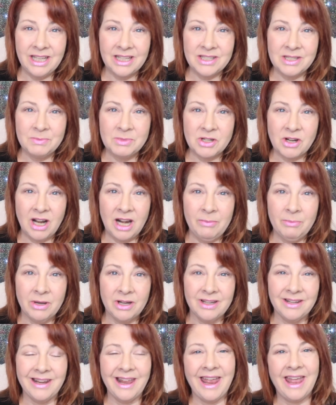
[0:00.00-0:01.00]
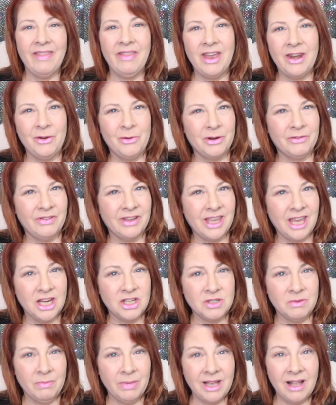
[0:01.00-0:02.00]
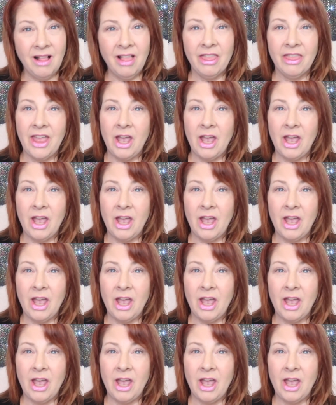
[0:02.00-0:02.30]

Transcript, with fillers: that subscribe button and that notification bell.